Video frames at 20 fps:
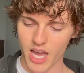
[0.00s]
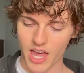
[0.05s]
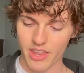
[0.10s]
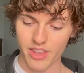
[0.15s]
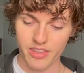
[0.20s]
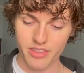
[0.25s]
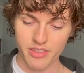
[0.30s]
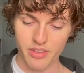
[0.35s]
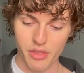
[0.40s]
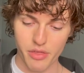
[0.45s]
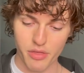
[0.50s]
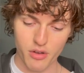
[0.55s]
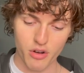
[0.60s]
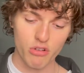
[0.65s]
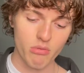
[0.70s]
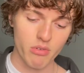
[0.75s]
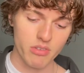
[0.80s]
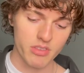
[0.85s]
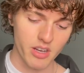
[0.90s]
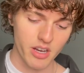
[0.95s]
then the
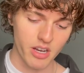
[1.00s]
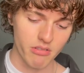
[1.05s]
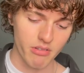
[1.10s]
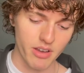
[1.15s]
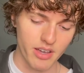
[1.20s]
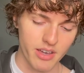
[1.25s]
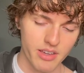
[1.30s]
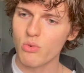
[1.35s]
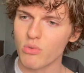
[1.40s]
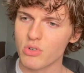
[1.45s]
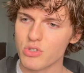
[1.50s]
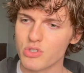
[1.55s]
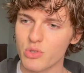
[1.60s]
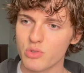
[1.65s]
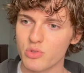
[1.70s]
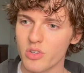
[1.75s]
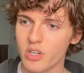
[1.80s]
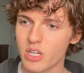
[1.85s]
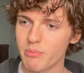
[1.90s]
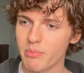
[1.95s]
third one that I read, which
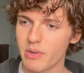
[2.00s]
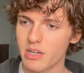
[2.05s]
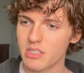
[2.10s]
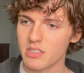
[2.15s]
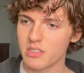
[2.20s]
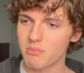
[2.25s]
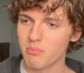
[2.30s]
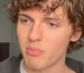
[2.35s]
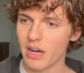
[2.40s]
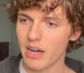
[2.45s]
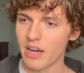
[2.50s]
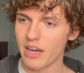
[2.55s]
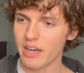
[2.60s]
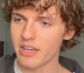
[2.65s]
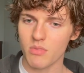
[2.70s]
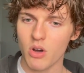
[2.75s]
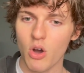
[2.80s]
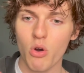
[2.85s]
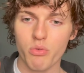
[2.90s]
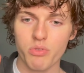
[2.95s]
was recommended
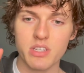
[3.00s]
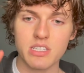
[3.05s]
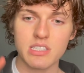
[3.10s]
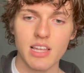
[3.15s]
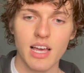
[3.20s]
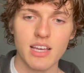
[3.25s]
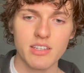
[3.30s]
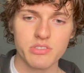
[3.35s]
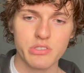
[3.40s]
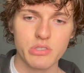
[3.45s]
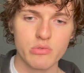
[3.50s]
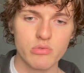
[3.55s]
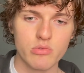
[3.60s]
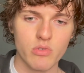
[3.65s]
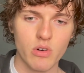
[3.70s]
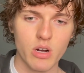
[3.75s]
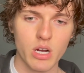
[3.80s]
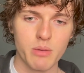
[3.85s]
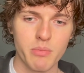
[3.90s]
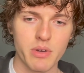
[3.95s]
by... Oh, these last two were
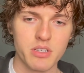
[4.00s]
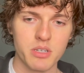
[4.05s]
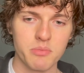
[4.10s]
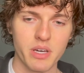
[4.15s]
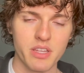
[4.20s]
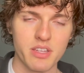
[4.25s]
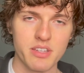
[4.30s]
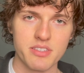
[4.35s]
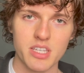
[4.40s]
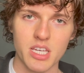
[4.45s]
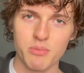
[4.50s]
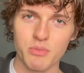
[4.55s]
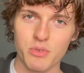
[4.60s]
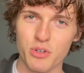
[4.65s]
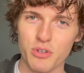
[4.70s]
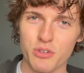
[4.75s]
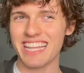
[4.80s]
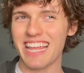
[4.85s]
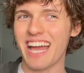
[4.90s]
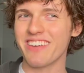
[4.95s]
recommended by the same
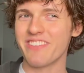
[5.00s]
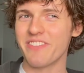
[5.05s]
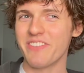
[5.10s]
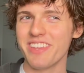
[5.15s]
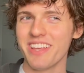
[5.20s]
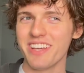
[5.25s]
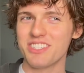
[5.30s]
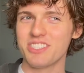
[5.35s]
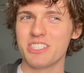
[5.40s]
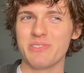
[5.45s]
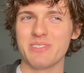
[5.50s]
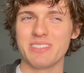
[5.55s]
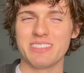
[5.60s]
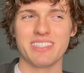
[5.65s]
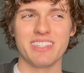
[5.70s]
girl. I feel like she was in,